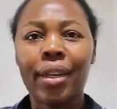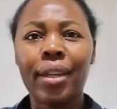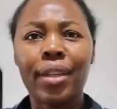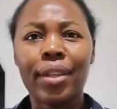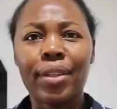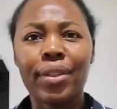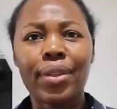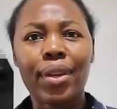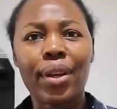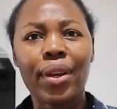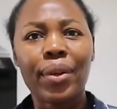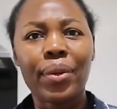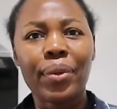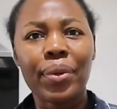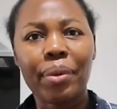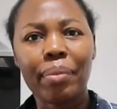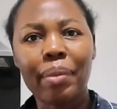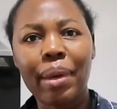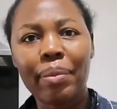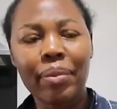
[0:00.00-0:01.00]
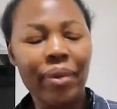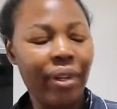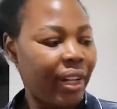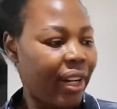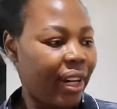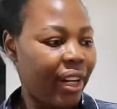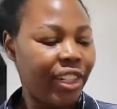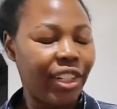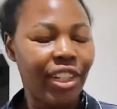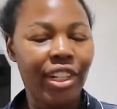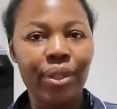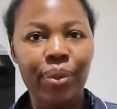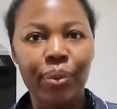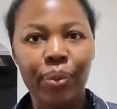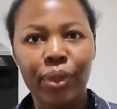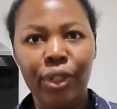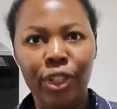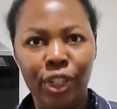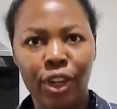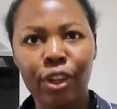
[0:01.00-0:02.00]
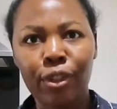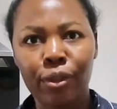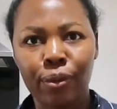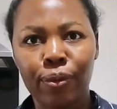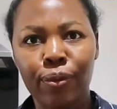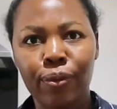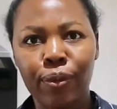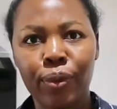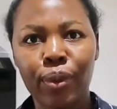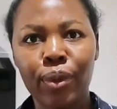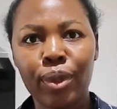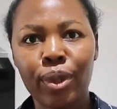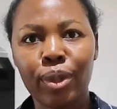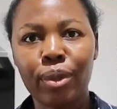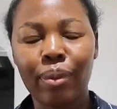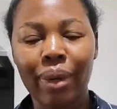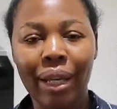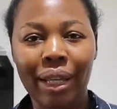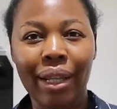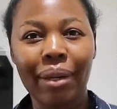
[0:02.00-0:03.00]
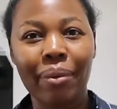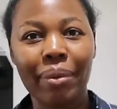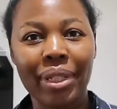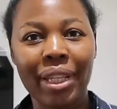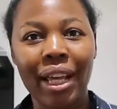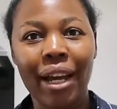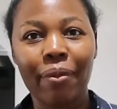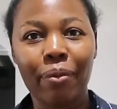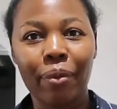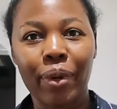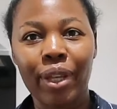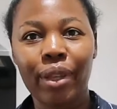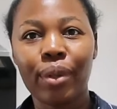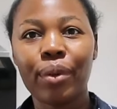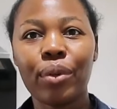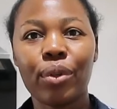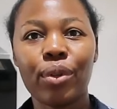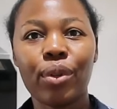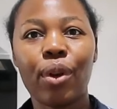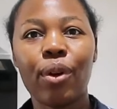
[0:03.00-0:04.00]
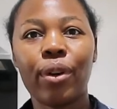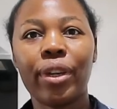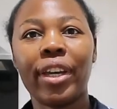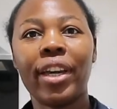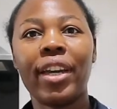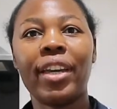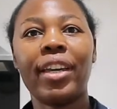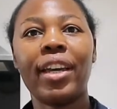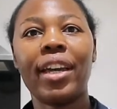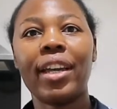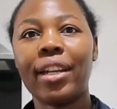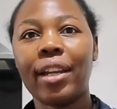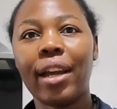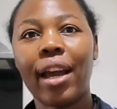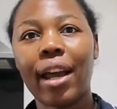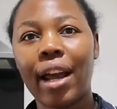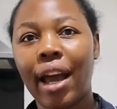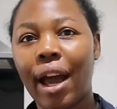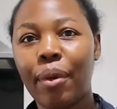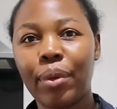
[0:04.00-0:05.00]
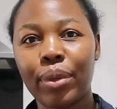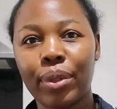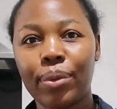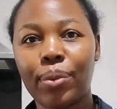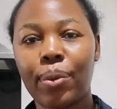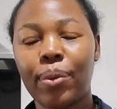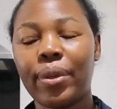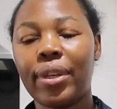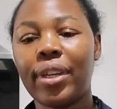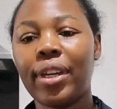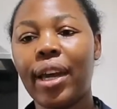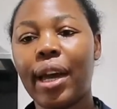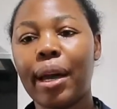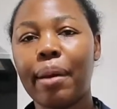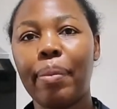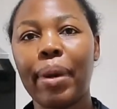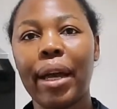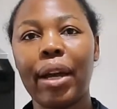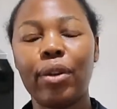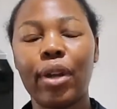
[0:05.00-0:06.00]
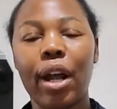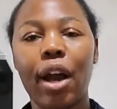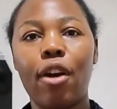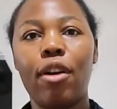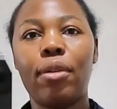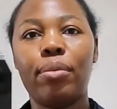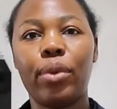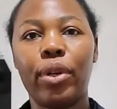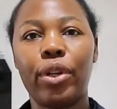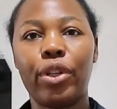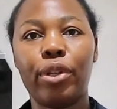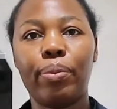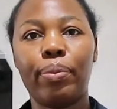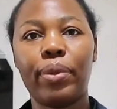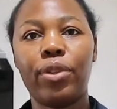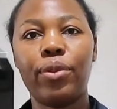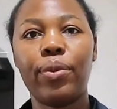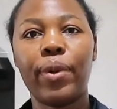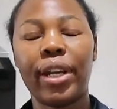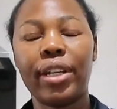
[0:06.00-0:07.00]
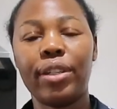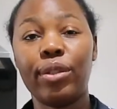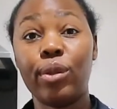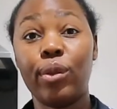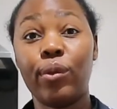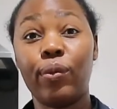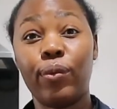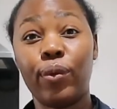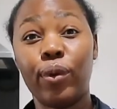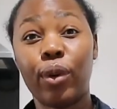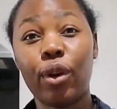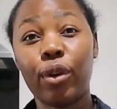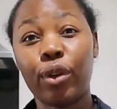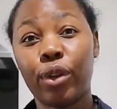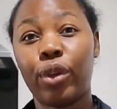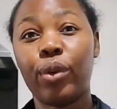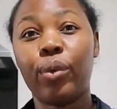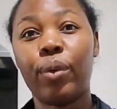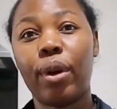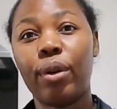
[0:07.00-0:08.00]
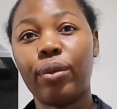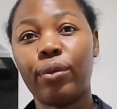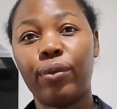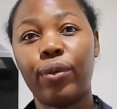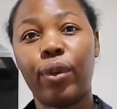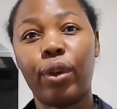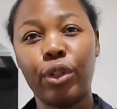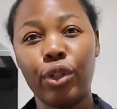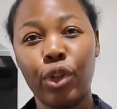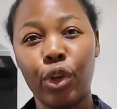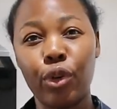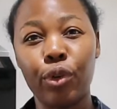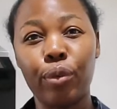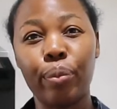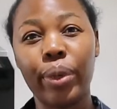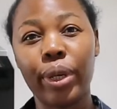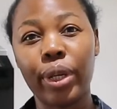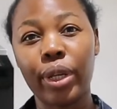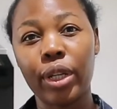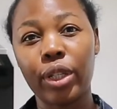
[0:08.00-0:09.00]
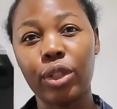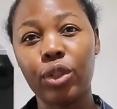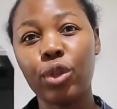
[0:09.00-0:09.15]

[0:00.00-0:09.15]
So the memory card just got full while I was halfway through talking, and I was talking about how I'm going to be trying to vlog throughout Vlogtober.